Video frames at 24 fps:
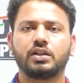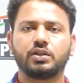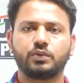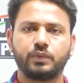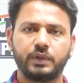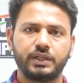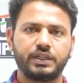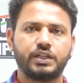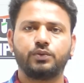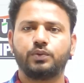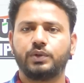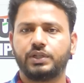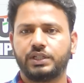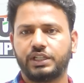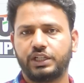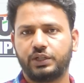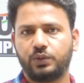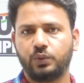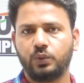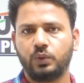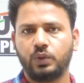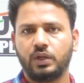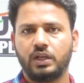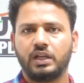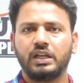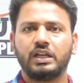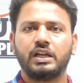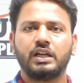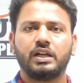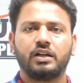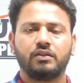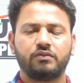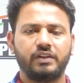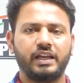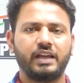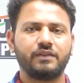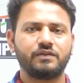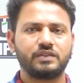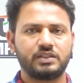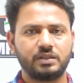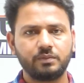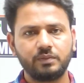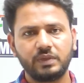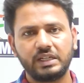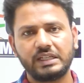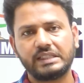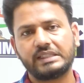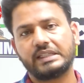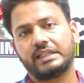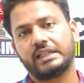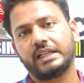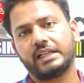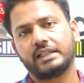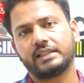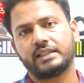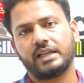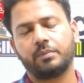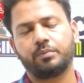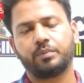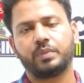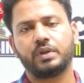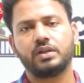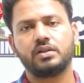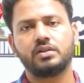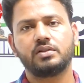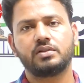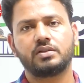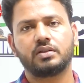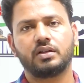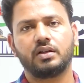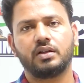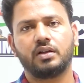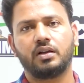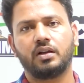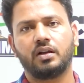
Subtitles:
2022, we have some recent examples